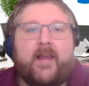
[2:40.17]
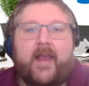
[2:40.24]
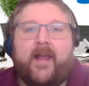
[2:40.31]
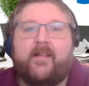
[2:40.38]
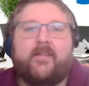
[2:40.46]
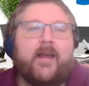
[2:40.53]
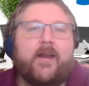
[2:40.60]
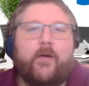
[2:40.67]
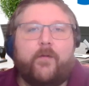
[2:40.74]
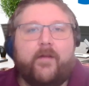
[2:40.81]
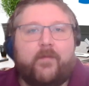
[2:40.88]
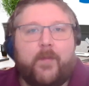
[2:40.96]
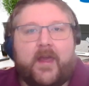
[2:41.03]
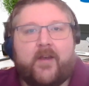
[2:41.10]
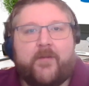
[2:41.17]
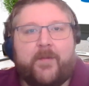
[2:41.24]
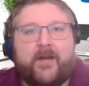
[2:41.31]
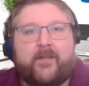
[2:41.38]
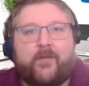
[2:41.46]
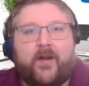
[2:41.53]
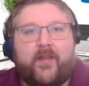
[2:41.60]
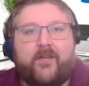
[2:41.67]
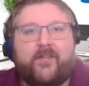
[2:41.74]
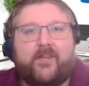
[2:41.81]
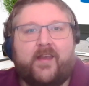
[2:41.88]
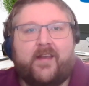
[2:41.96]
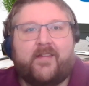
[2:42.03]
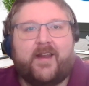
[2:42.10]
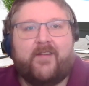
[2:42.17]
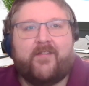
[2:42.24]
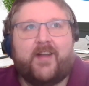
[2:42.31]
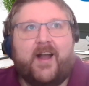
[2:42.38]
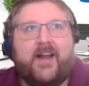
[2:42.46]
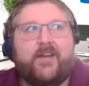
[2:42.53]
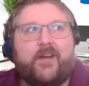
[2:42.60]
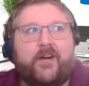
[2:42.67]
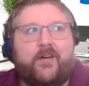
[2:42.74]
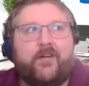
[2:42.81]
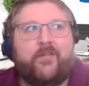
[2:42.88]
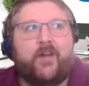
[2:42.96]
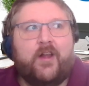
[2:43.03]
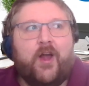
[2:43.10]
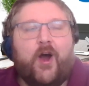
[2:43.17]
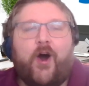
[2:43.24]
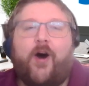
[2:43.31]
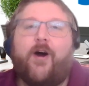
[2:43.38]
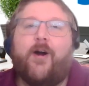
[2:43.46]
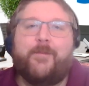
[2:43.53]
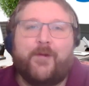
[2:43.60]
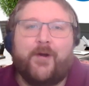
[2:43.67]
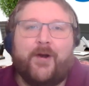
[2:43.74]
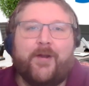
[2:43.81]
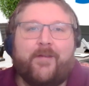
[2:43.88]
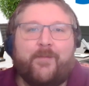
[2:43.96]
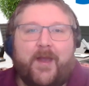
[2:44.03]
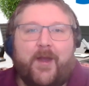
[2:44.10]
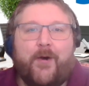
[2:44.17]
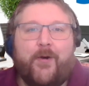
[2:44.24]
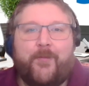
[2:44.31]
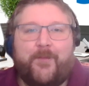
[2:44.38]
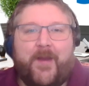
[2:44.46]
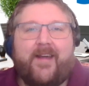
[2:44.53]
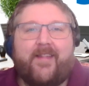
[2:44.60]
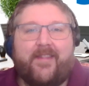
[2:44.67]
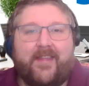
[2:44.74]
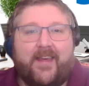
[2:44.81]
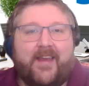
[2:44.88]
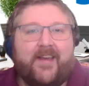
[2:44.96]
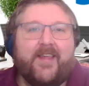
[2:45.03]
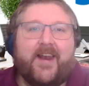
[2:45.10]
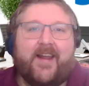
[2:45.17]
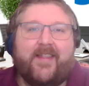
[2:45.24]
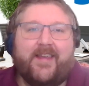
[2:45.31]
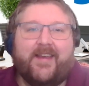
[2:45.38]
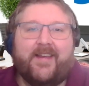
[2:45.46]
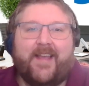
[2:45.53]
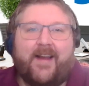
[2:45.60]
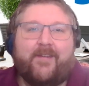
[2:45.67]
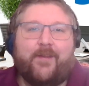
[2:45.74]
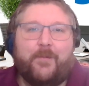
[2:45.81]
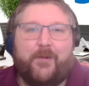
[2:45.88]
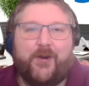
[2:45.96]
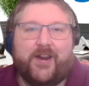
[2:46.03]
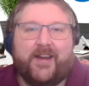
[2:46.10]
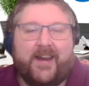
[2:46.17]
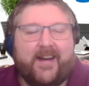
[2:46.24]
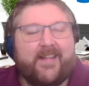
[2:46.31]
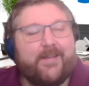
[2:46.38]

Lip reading: Insider risk management is one of those things that I've kind of harped on as my own pet thing that I think is actually pretty neat.